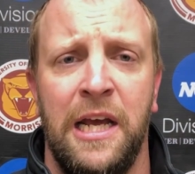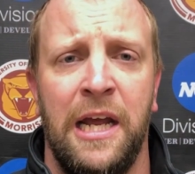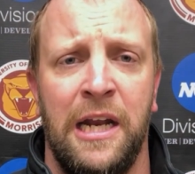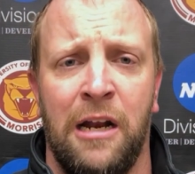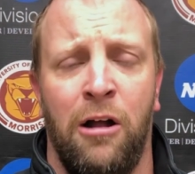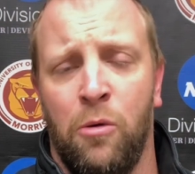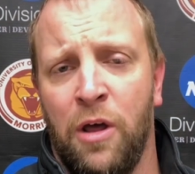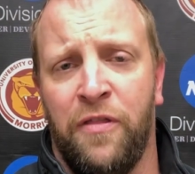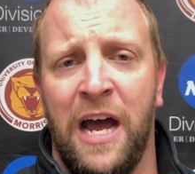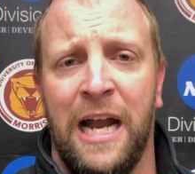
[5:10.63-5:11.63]
And along
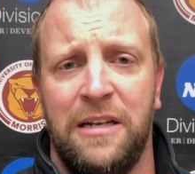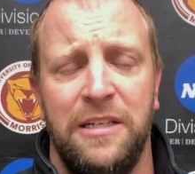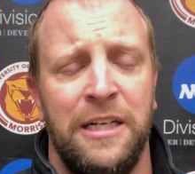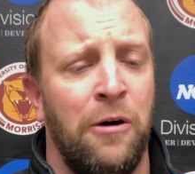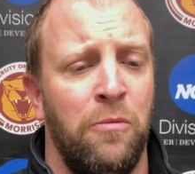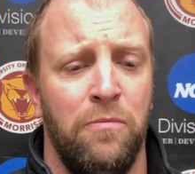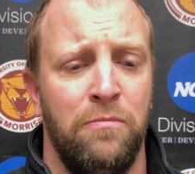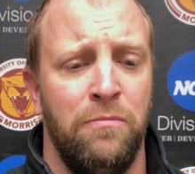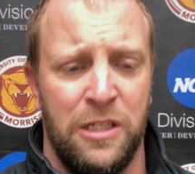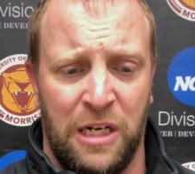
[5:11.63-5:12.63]
with that,
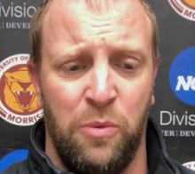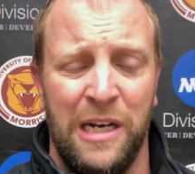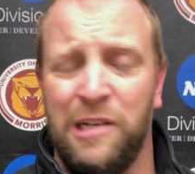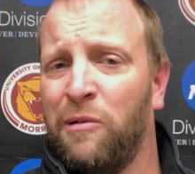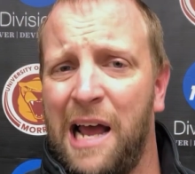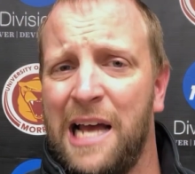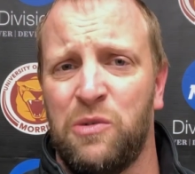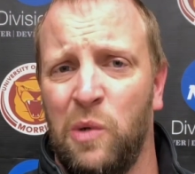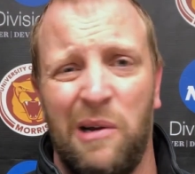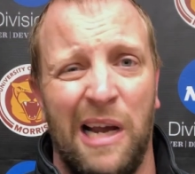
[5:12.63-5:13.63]
much like we didn't do last
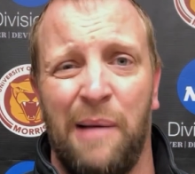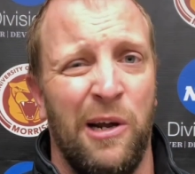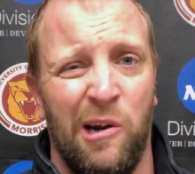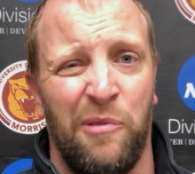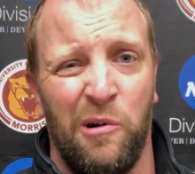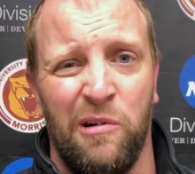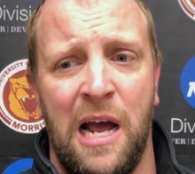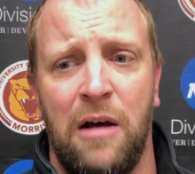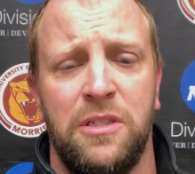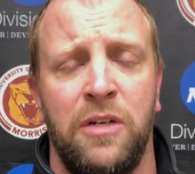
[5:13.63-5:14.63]
week, we got to be good on third downs.